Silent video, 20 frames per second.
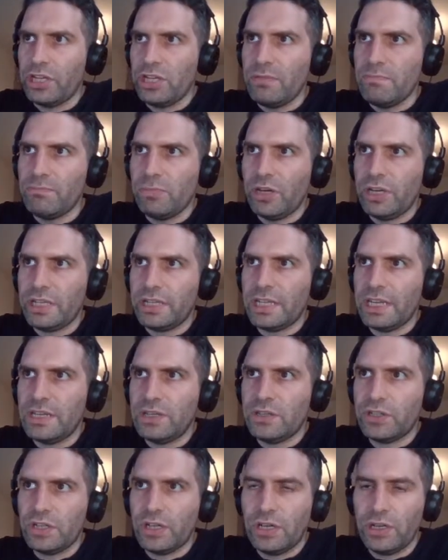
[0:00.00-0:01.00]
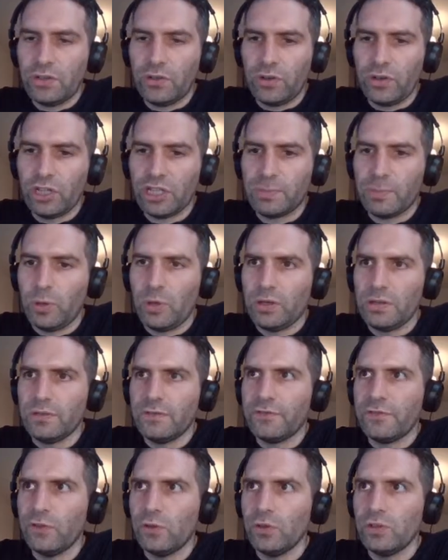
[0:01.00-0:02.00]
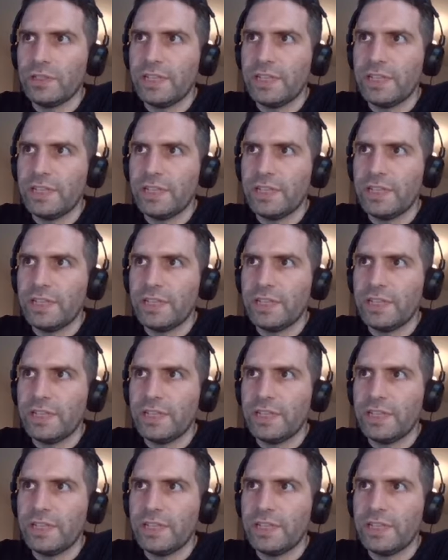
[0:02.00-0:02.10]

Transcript: you might then turn on the spot and fall